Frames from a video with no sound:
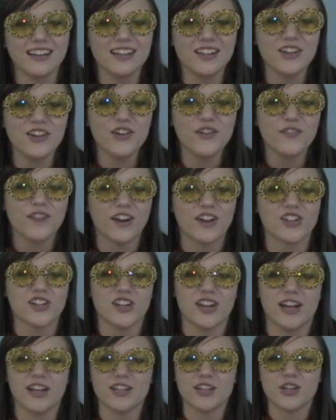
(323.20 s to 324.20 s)
A linear
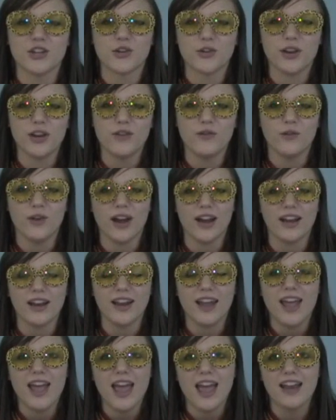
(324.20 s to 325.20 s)
function has a degree of 1.
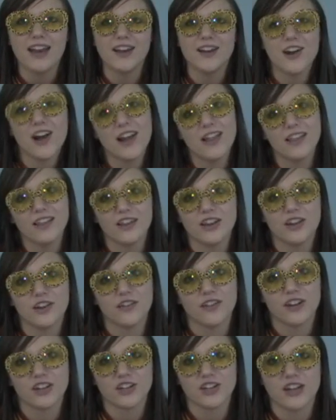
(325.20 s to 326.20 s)
And a nonlinear
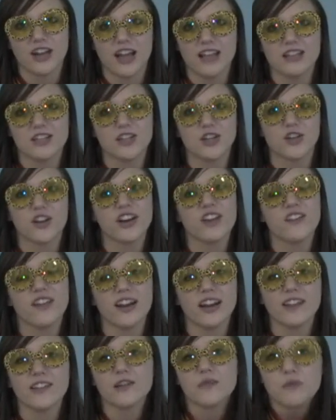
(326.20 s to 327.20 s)
function has a degree of
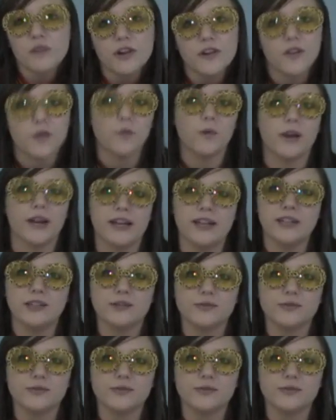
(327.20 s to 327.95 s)
anything more than 1.